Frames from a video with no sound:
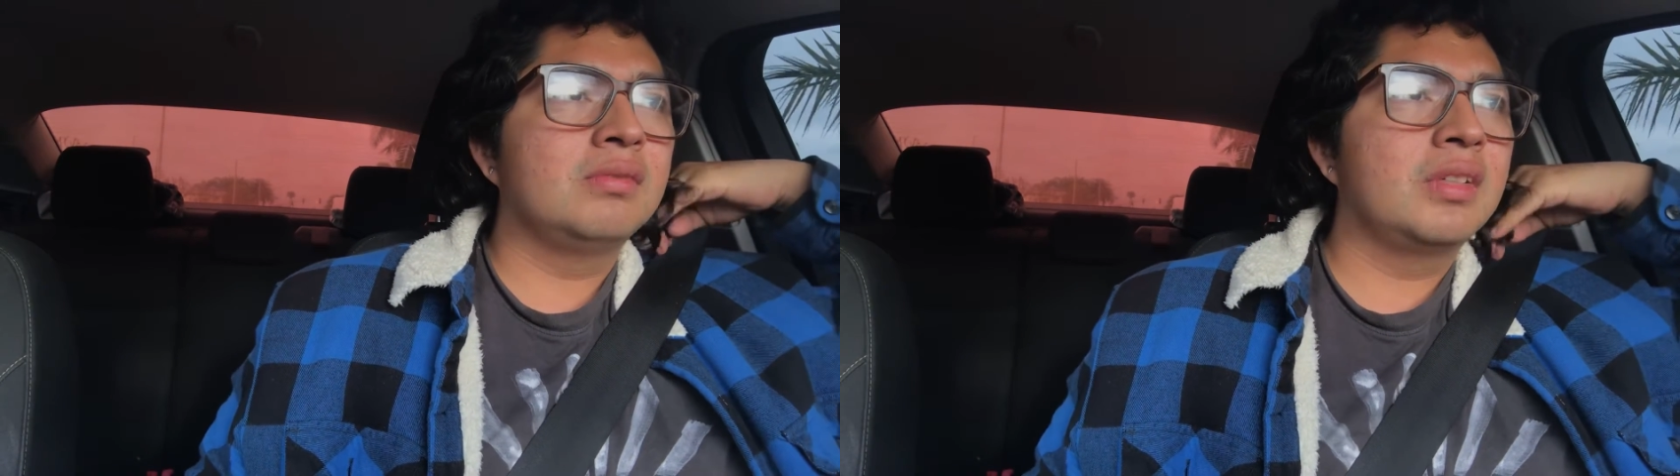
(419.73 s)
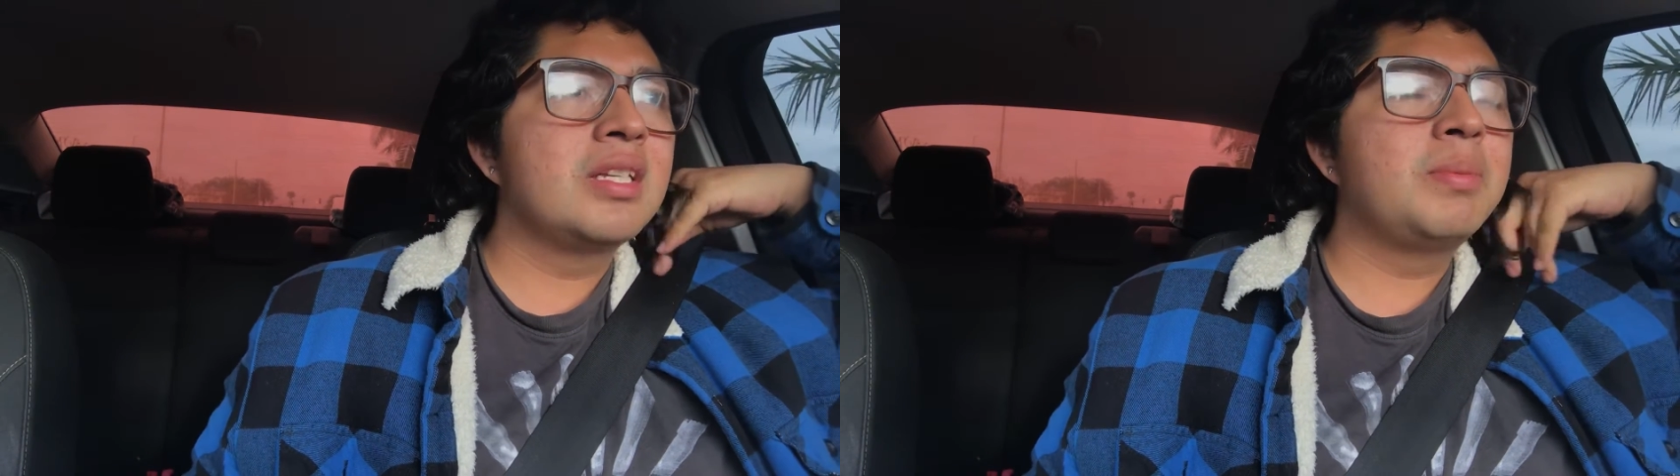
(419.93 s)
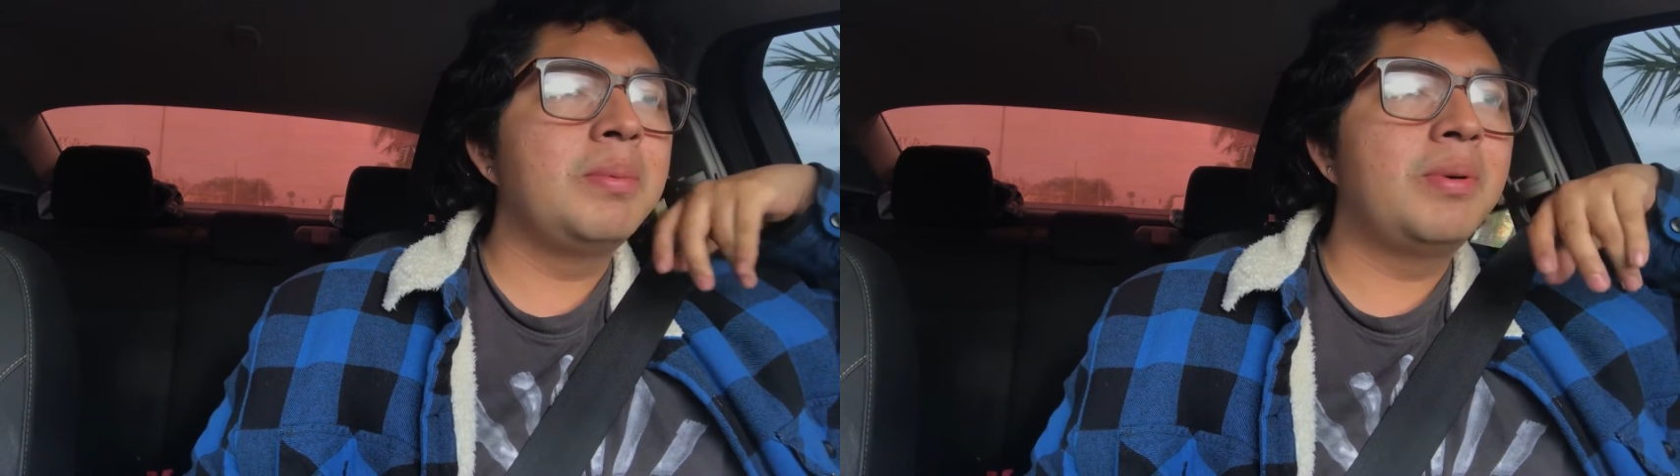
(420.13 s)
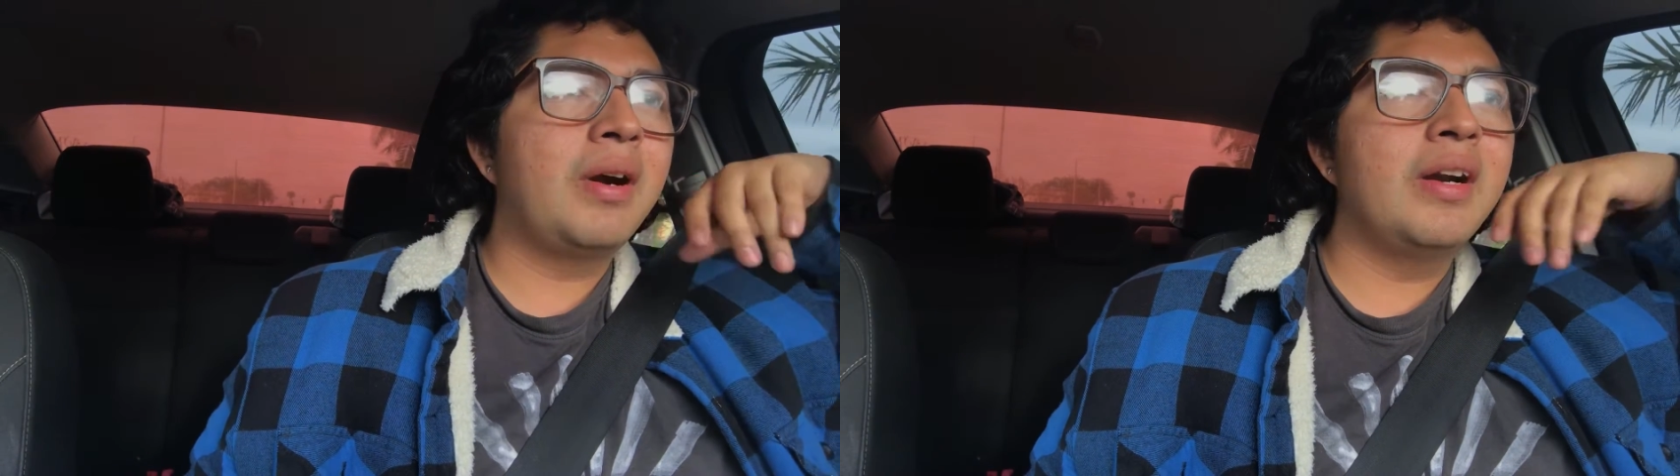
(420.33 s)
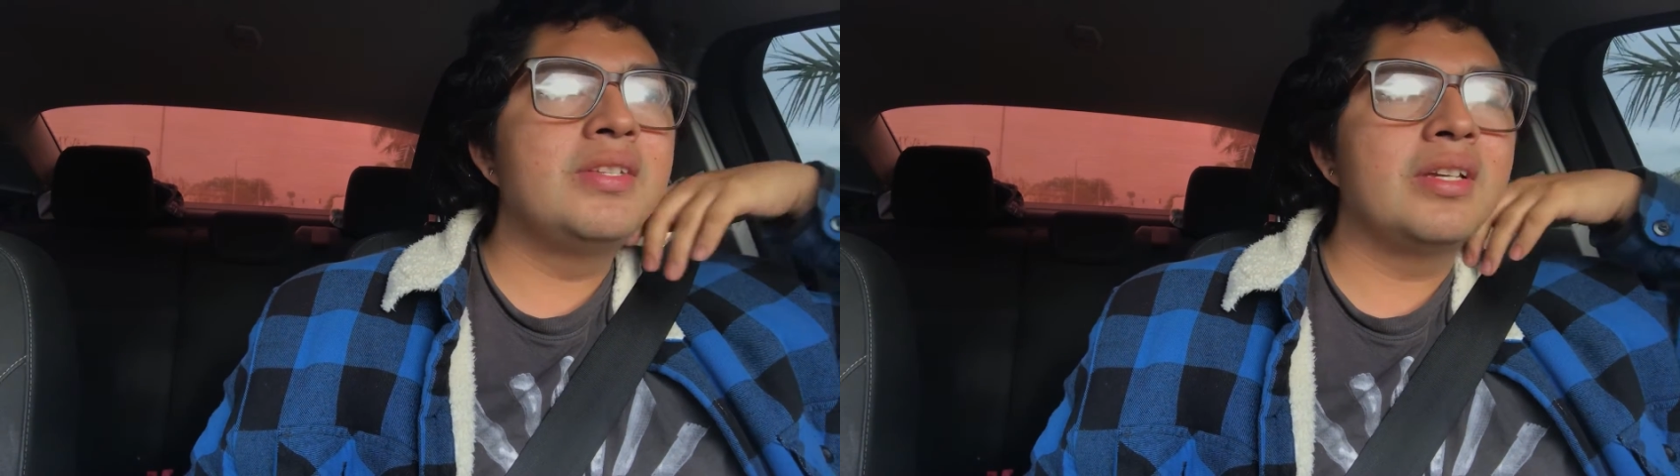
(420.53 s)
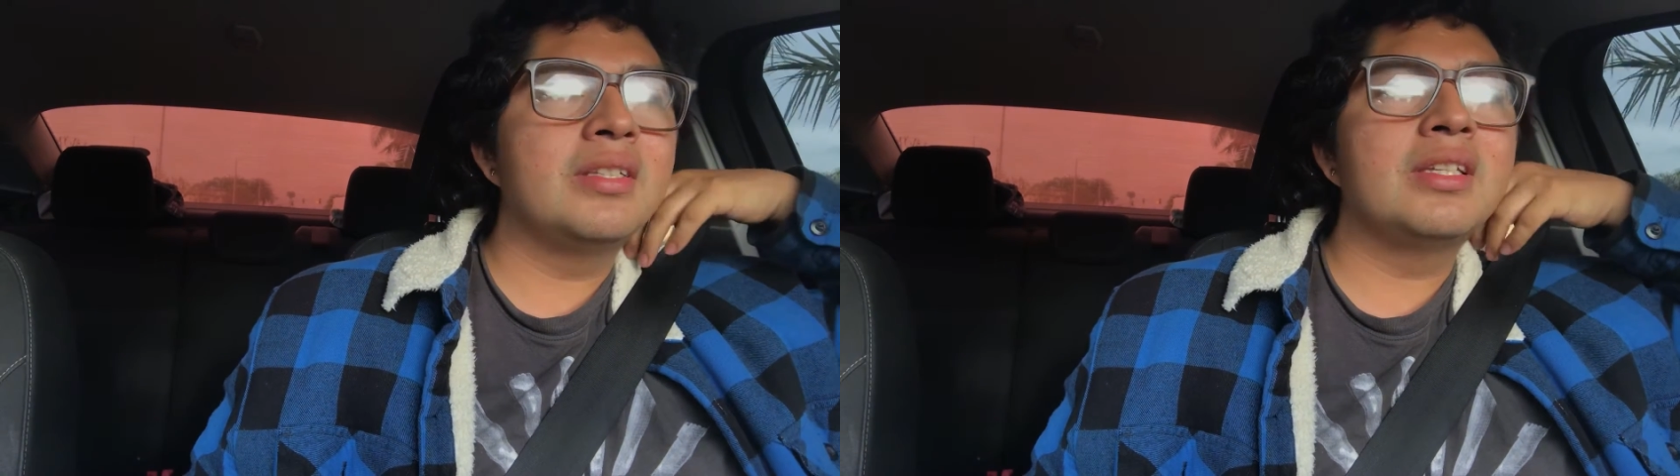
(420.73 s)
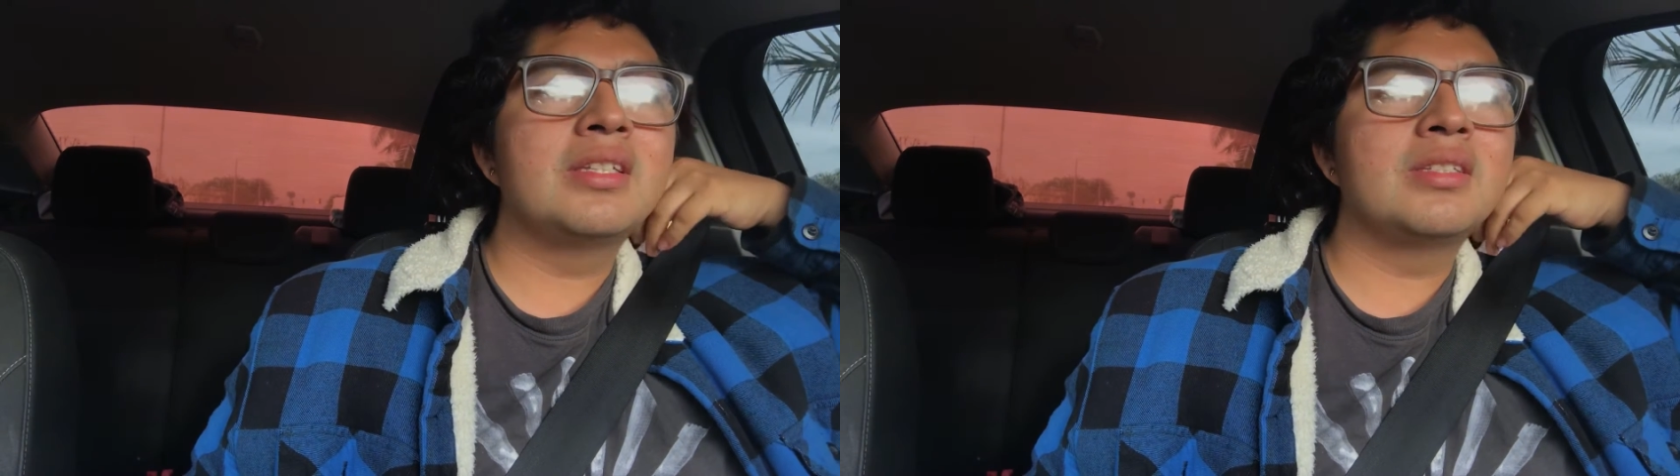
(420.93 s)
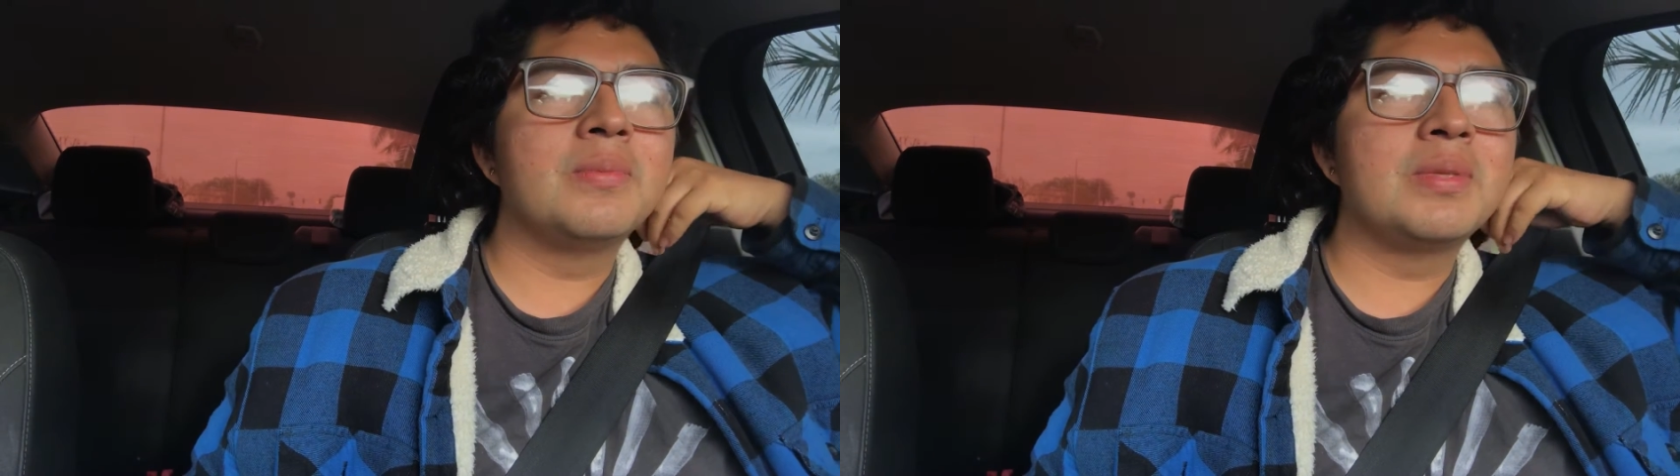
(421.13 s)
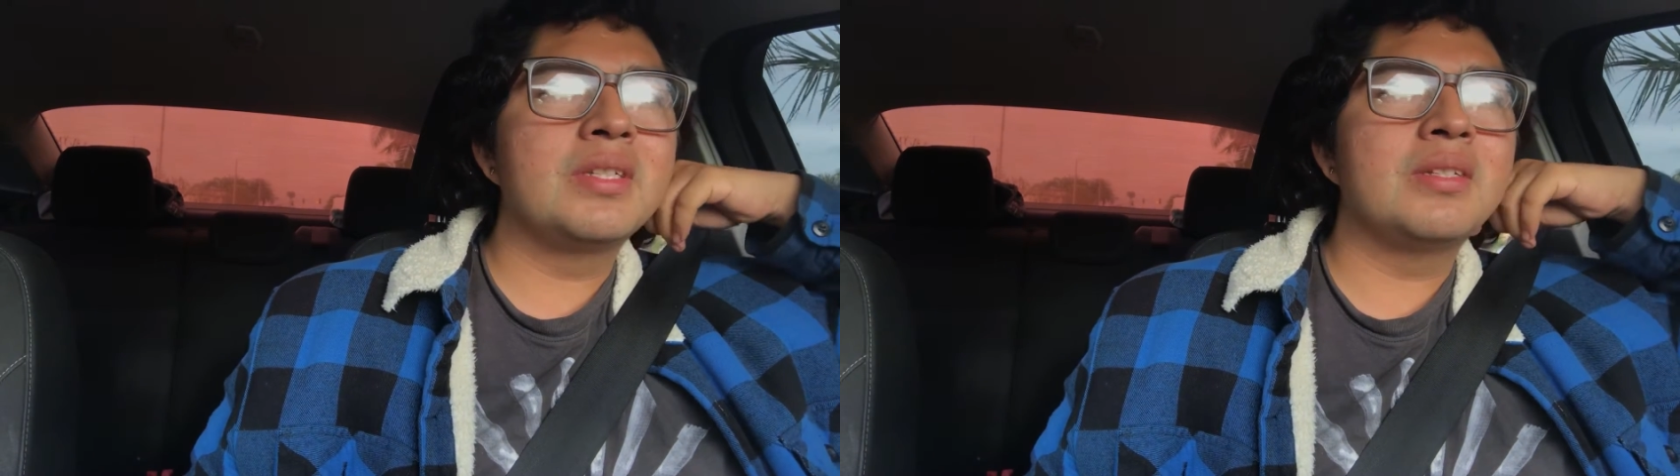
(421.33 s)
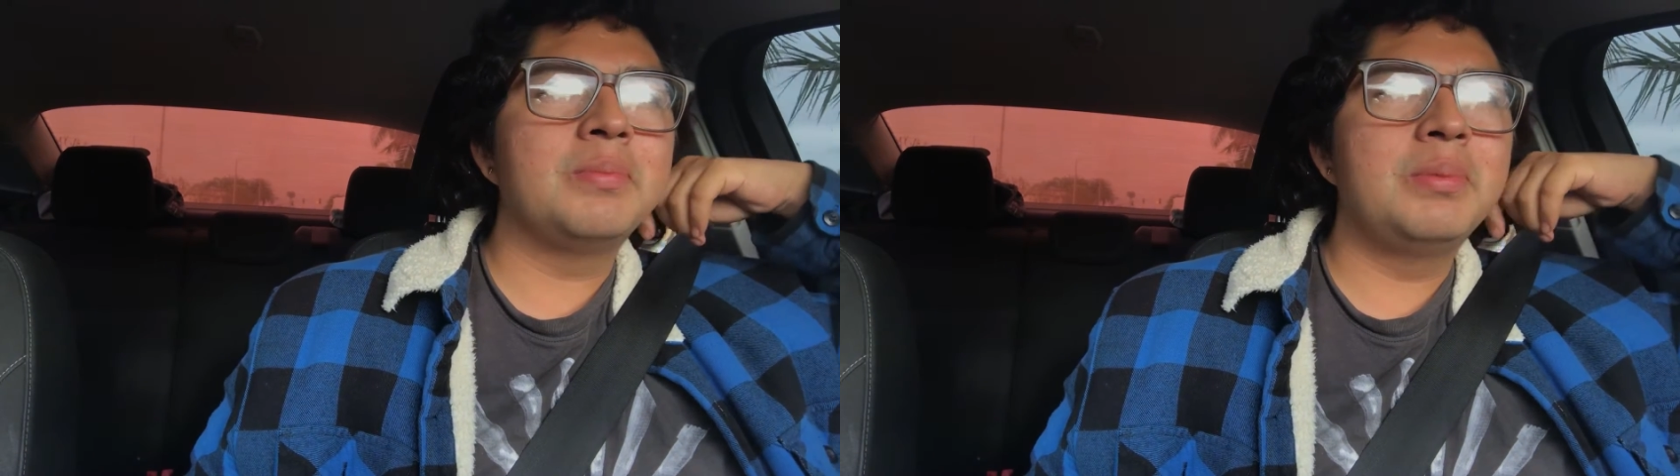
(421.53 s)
because people are jealous like sometimes of